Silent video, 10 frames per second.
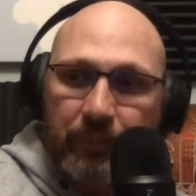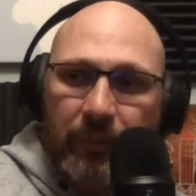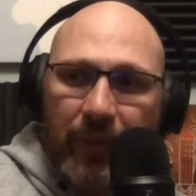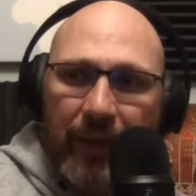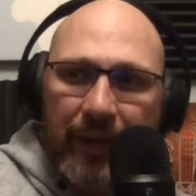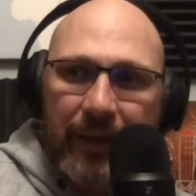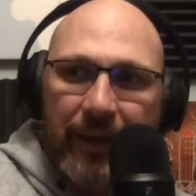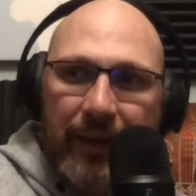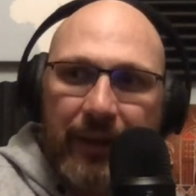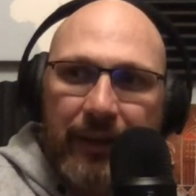And
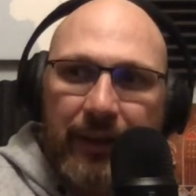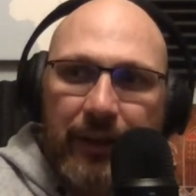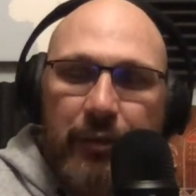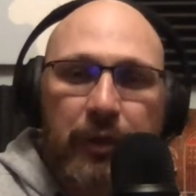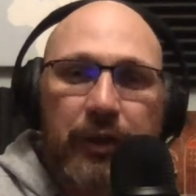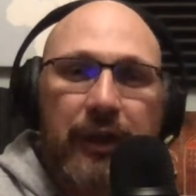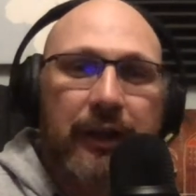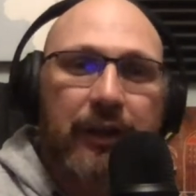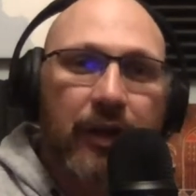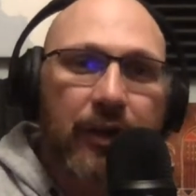they communicate
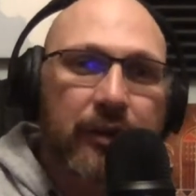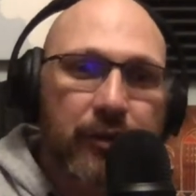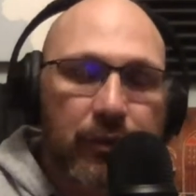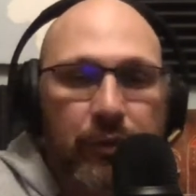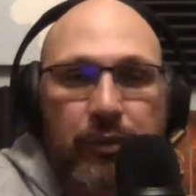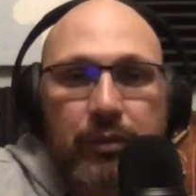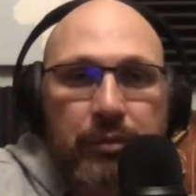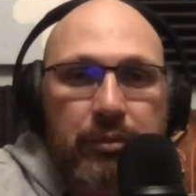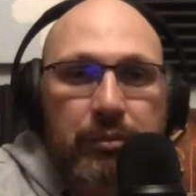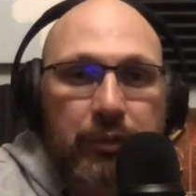knowledge through
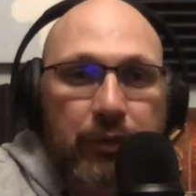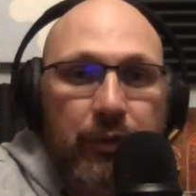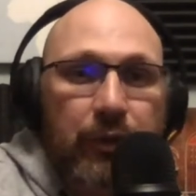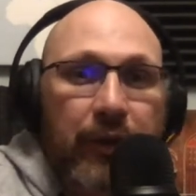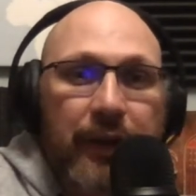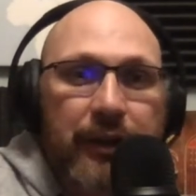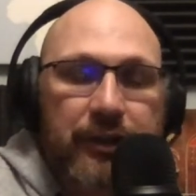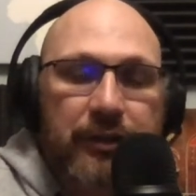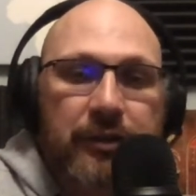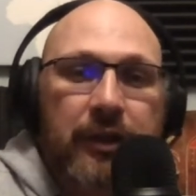their
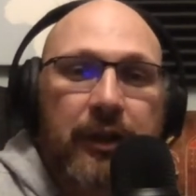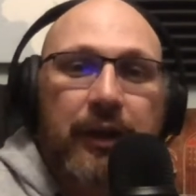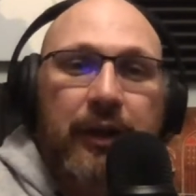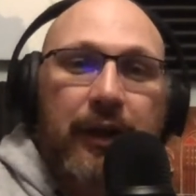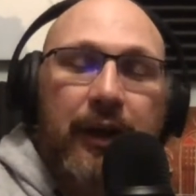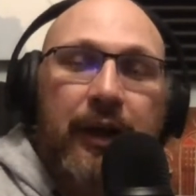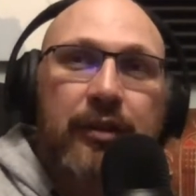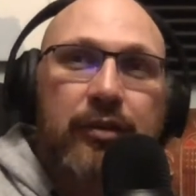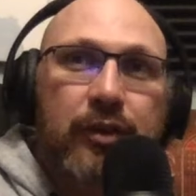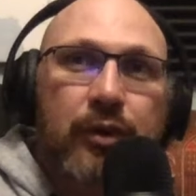actions. And
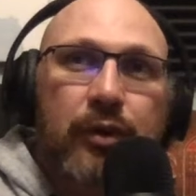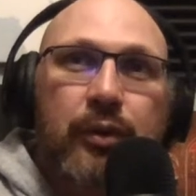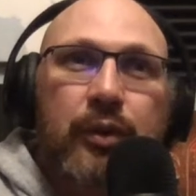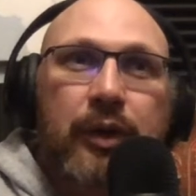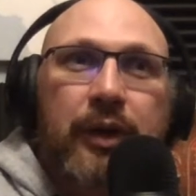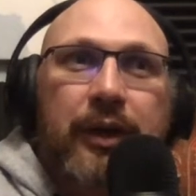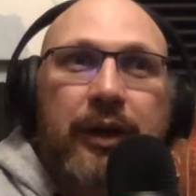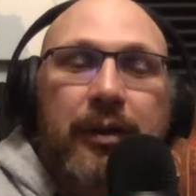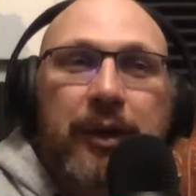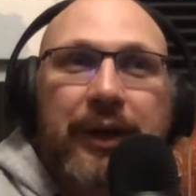so
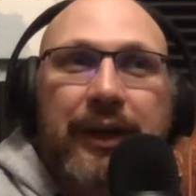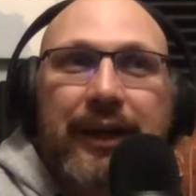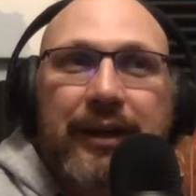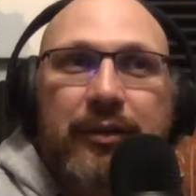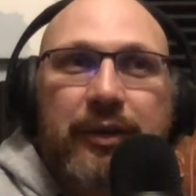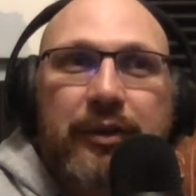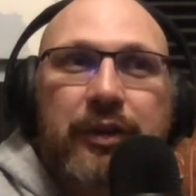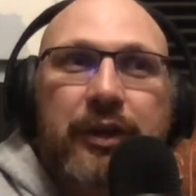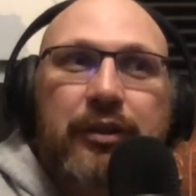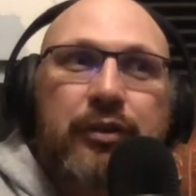in my class, what I
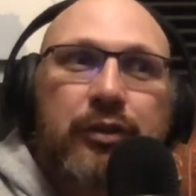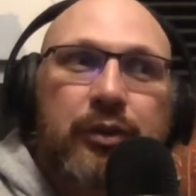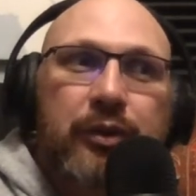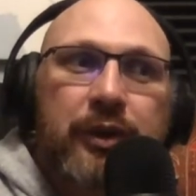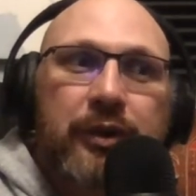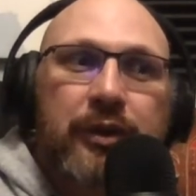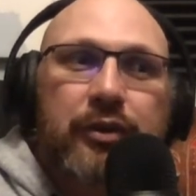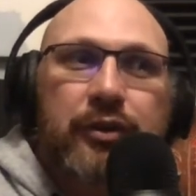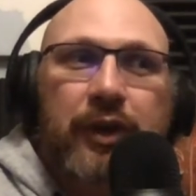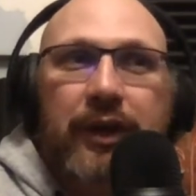try to do is I
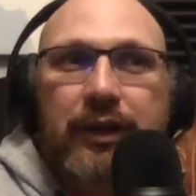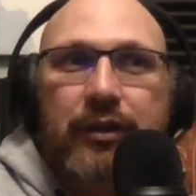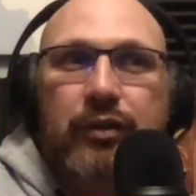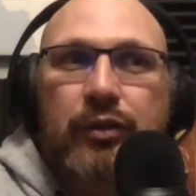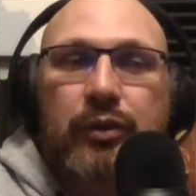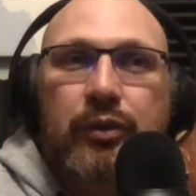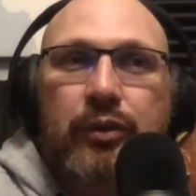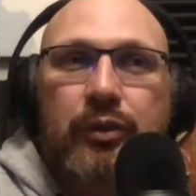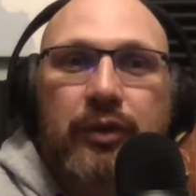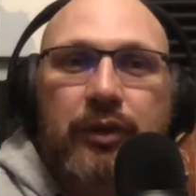try
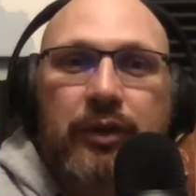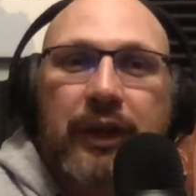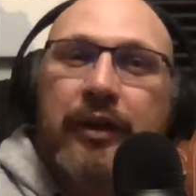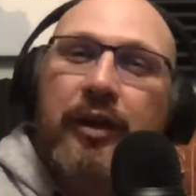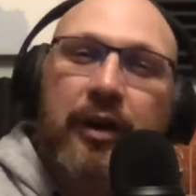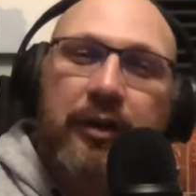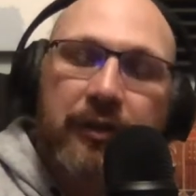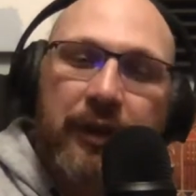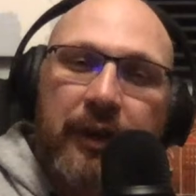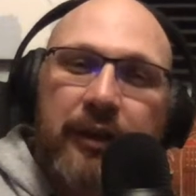to kind of honor
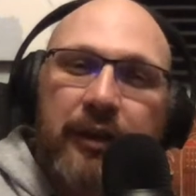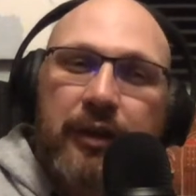that.